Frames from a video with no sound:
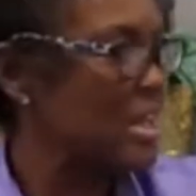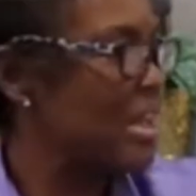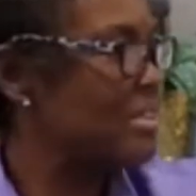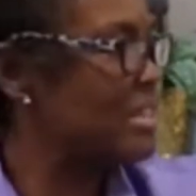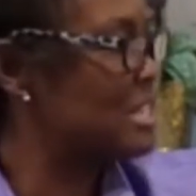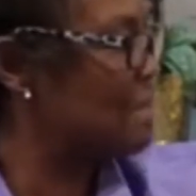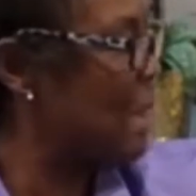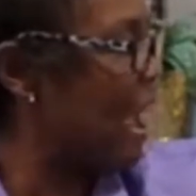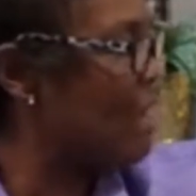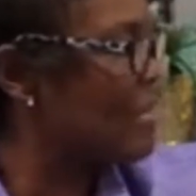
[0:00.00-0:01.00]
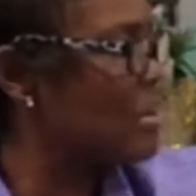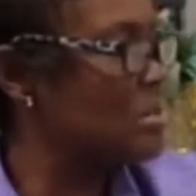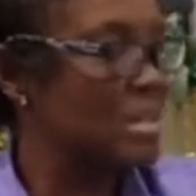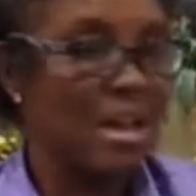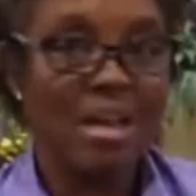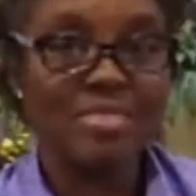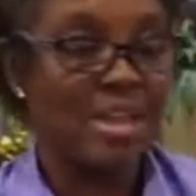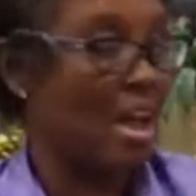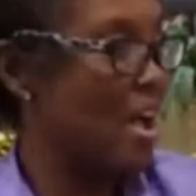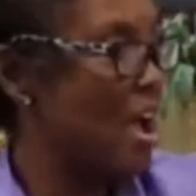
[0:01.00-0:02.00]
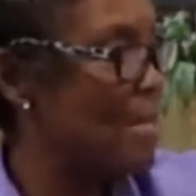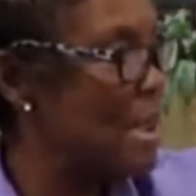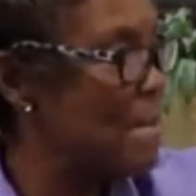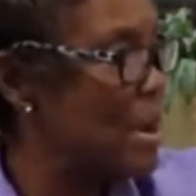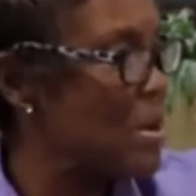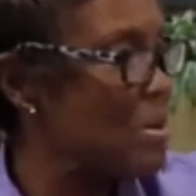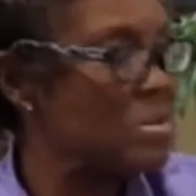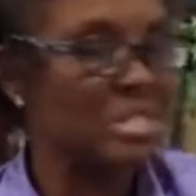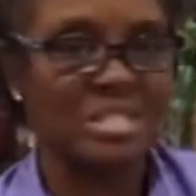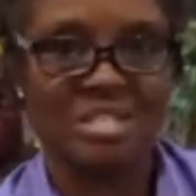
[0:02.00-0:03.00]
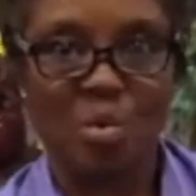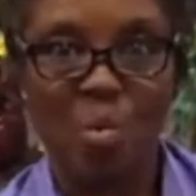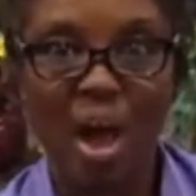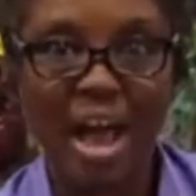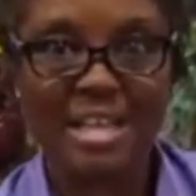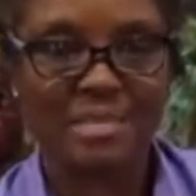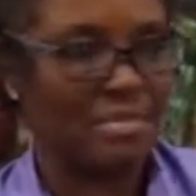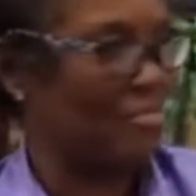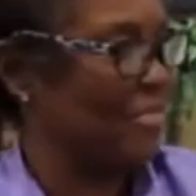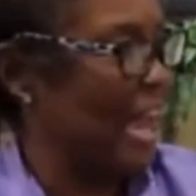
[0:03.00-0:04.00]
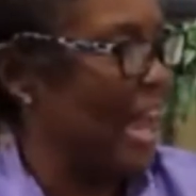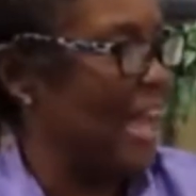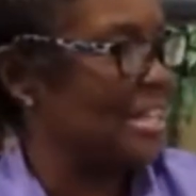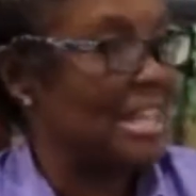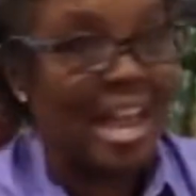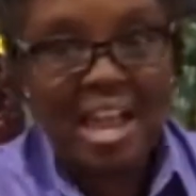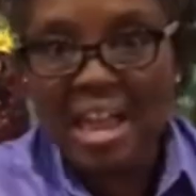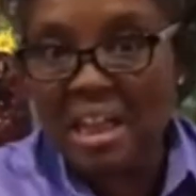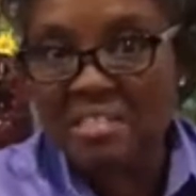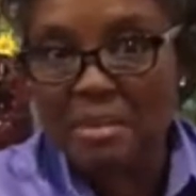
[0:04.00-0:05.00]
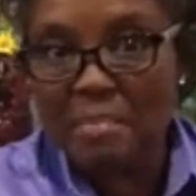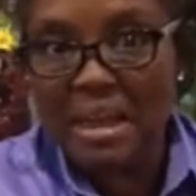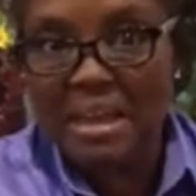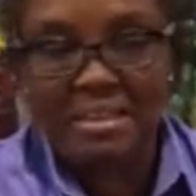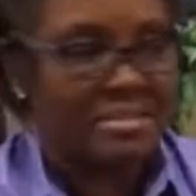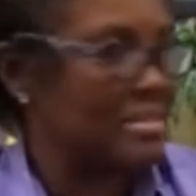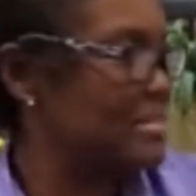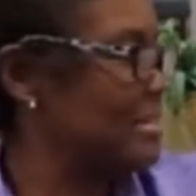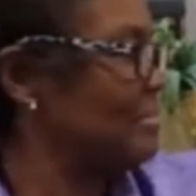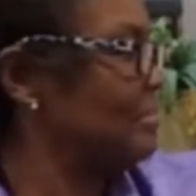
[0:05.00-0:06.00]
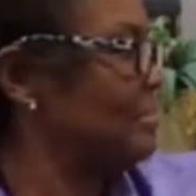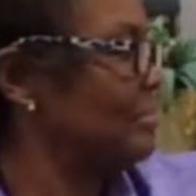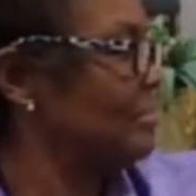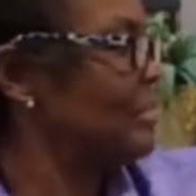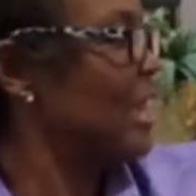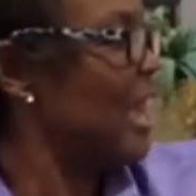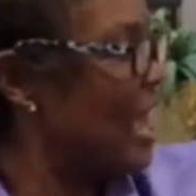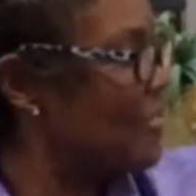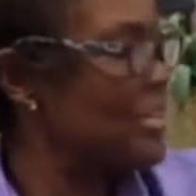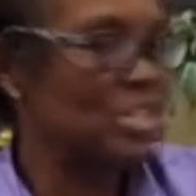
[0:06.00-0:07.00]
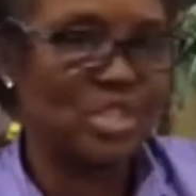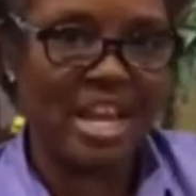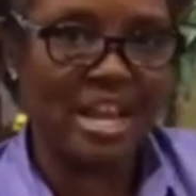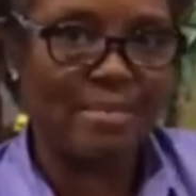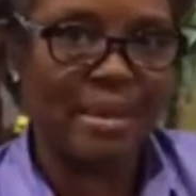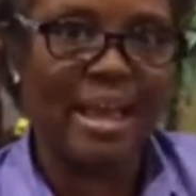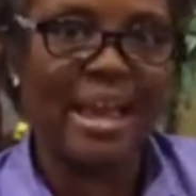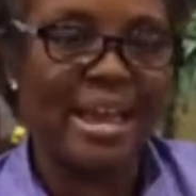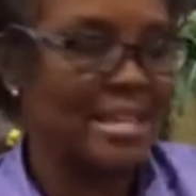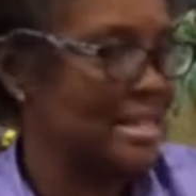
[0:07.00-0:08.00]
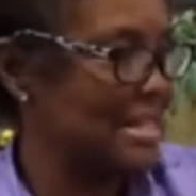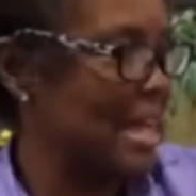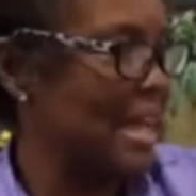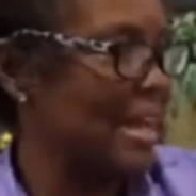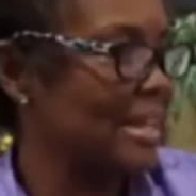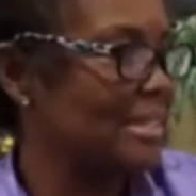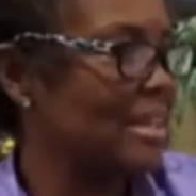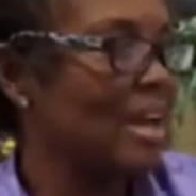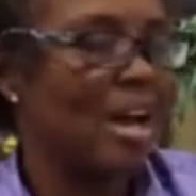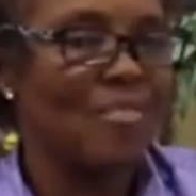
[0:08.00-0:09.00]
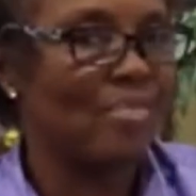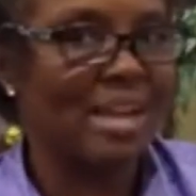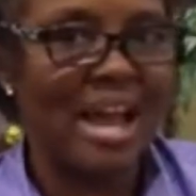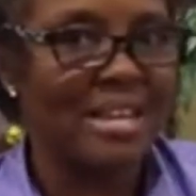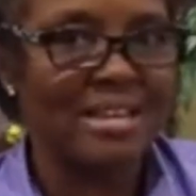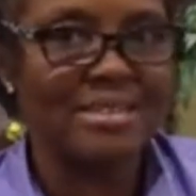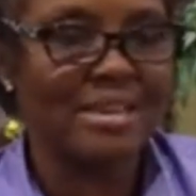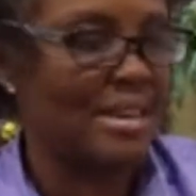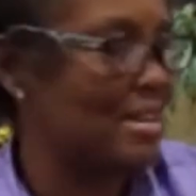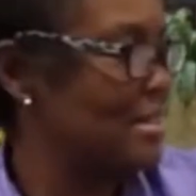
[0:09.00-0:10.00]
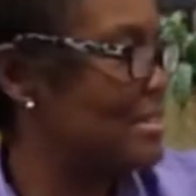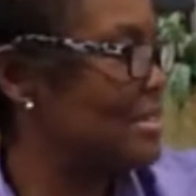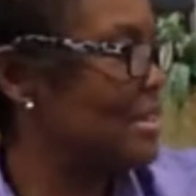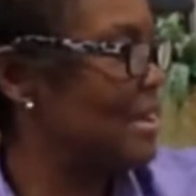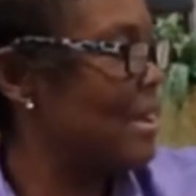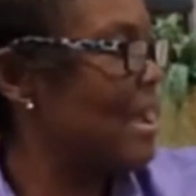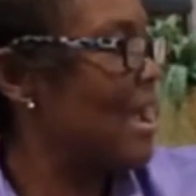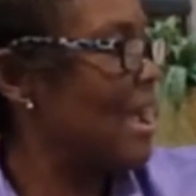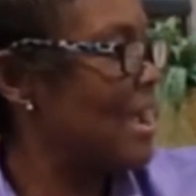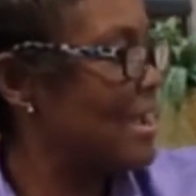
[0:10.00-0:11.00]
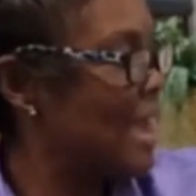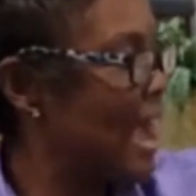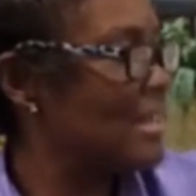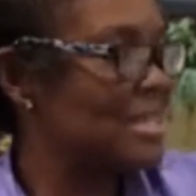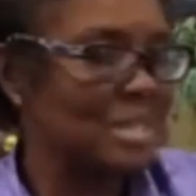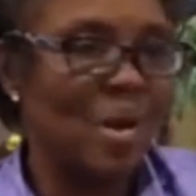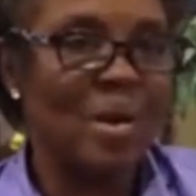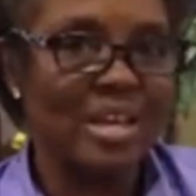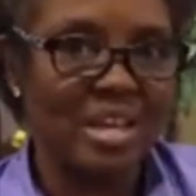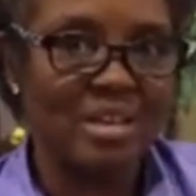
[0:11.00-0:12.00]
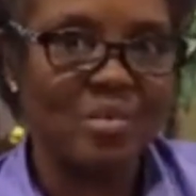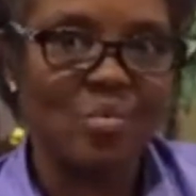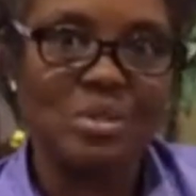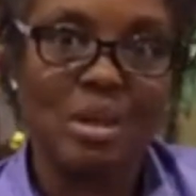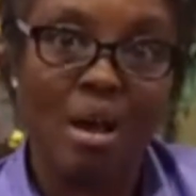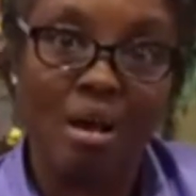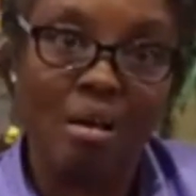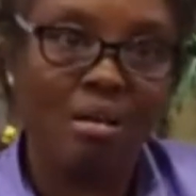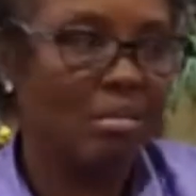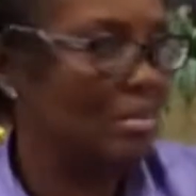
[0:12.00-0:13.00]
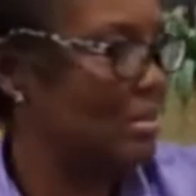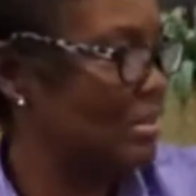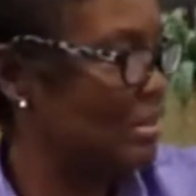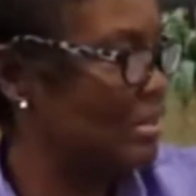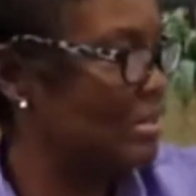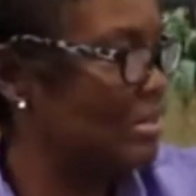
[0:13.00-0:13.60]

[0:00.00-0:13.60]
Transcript: the sparrows, the hummingbirds, the wasps, the flies, and the bees. Every shape and size of flying things. And God saw it was all Good.